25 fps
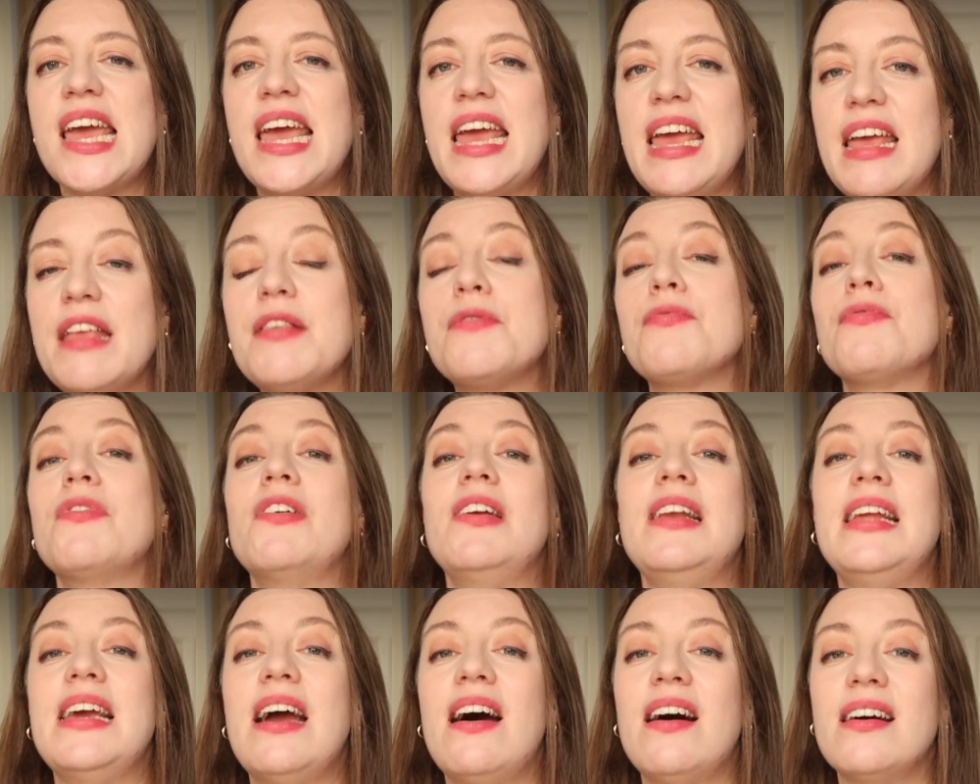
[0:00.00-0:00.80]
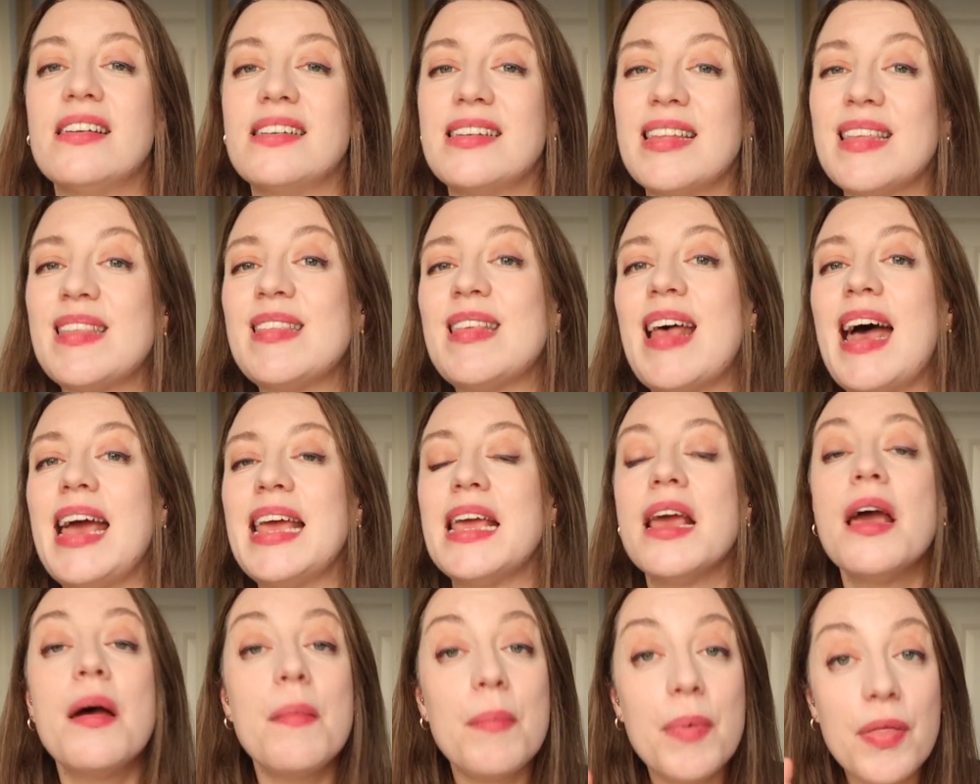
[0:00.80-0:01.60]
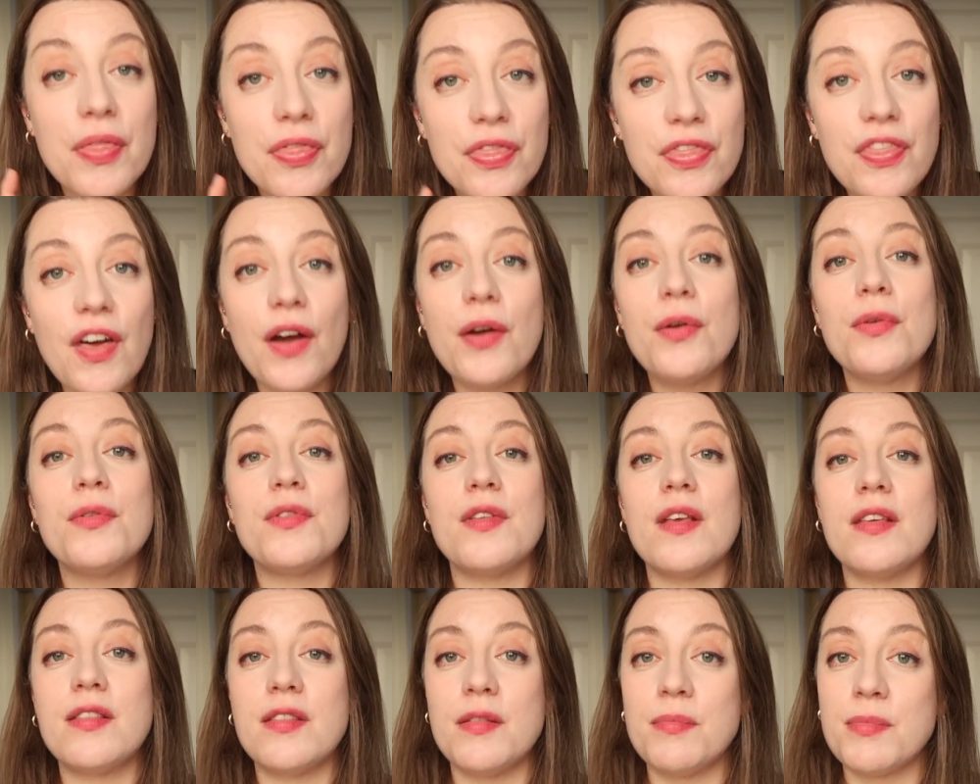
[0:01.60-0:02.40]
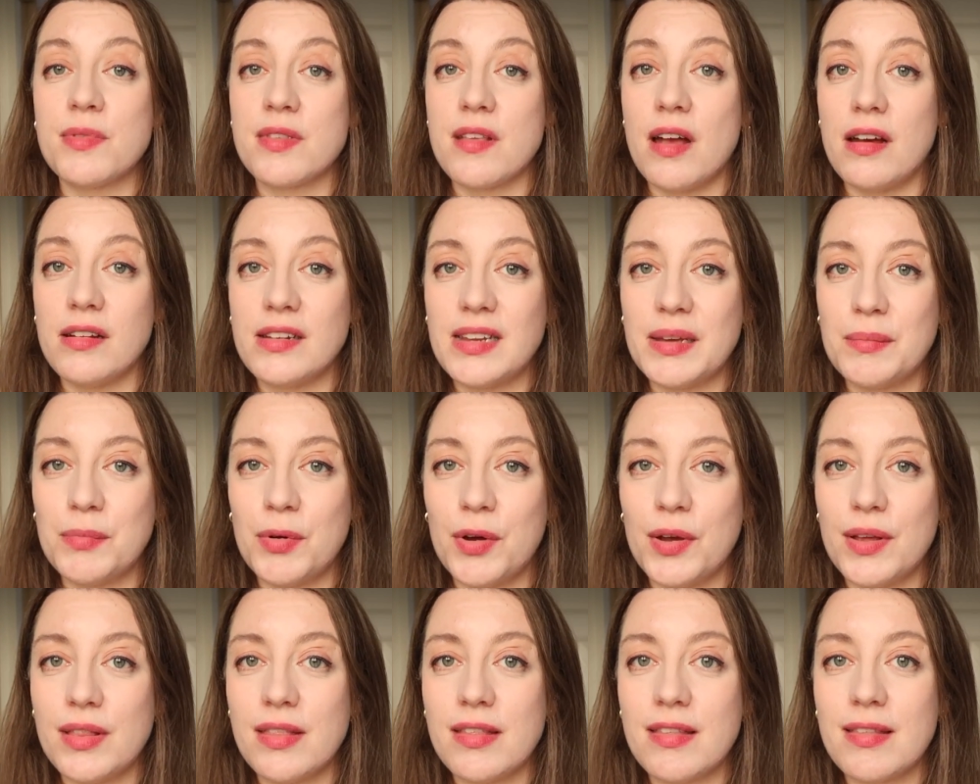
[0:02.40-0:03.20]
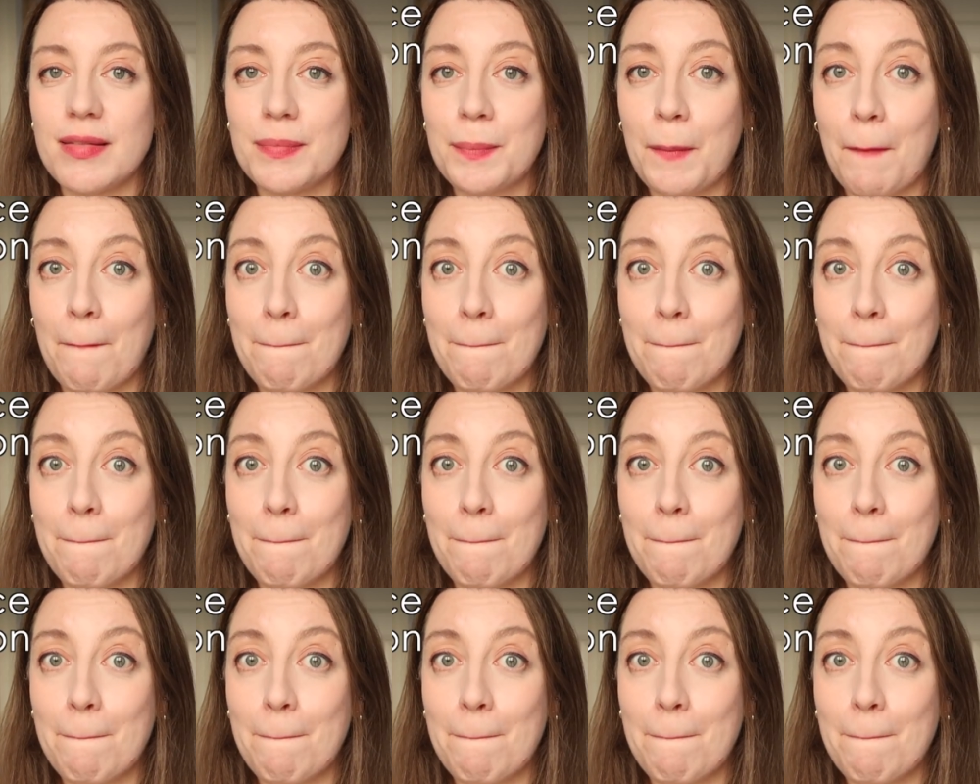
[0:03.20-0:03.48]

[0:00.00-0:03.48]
it's really hard to say, but those are some starting points.